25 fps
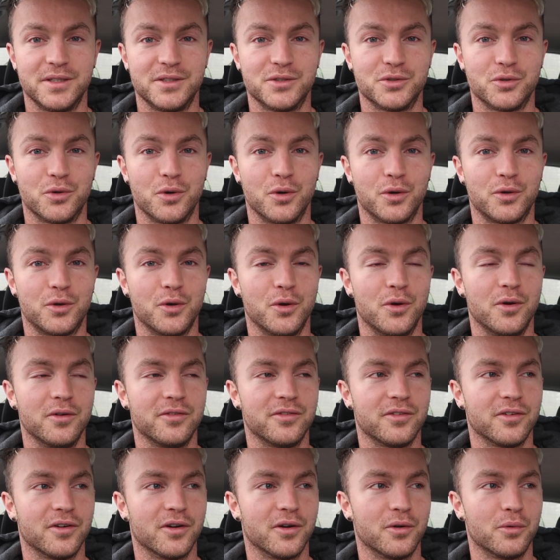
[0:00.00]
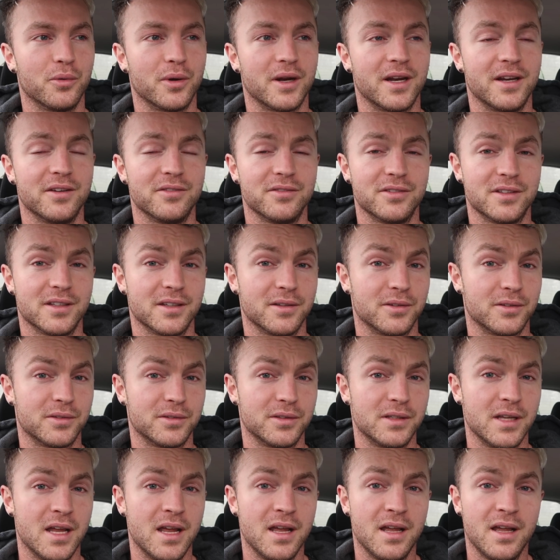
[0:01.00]
You don't go for whatever the
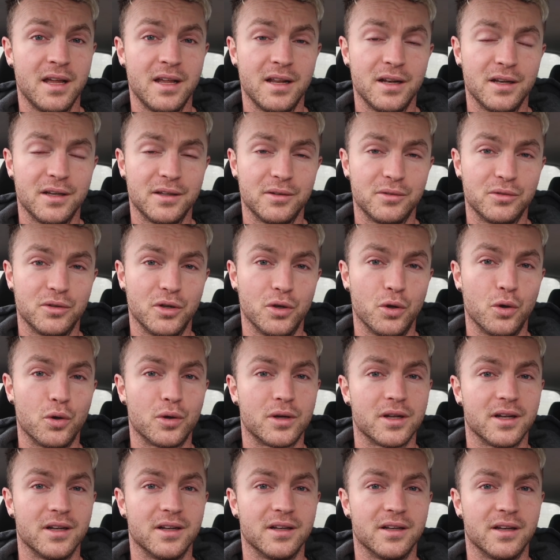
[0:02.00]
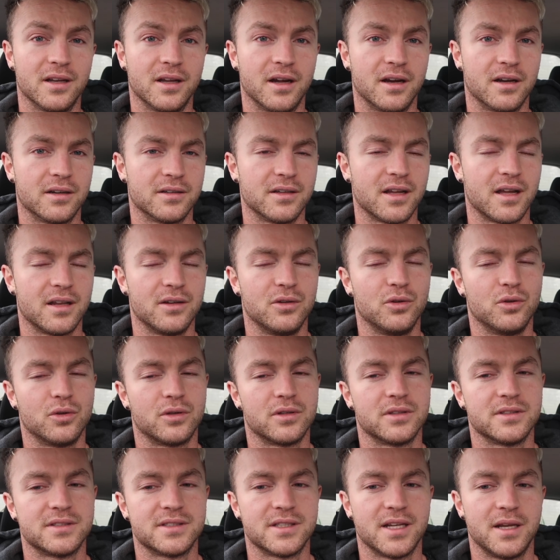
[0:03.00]
local, or not
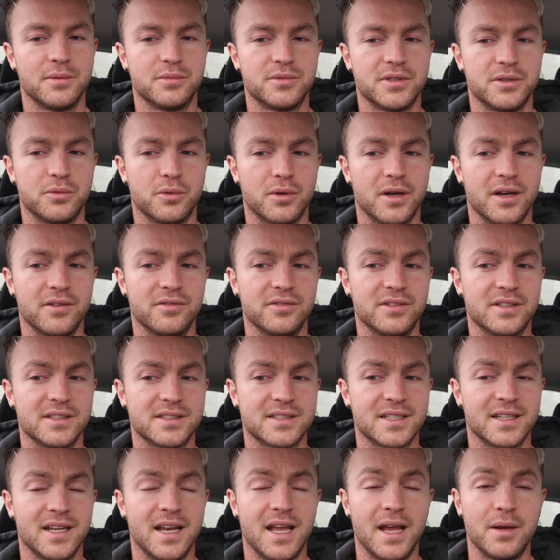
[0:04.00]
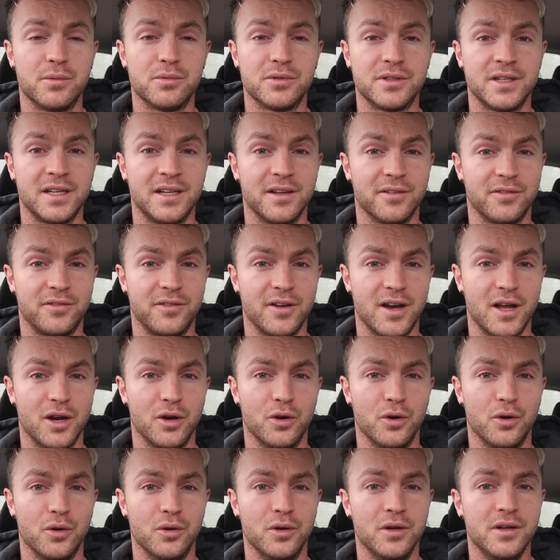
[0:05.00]
local celebrity, whatever the celebrity you
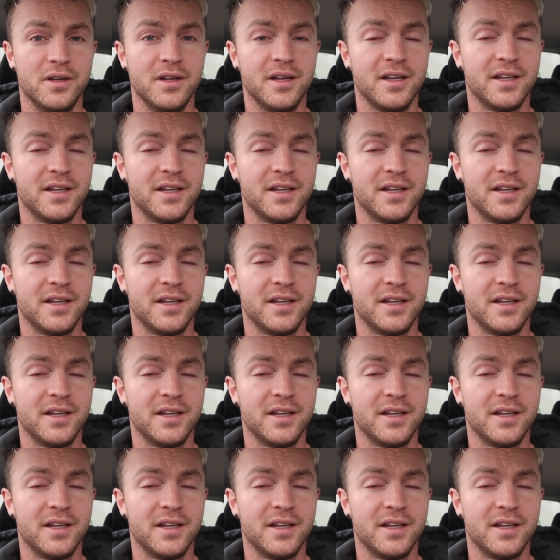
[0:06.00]
follow.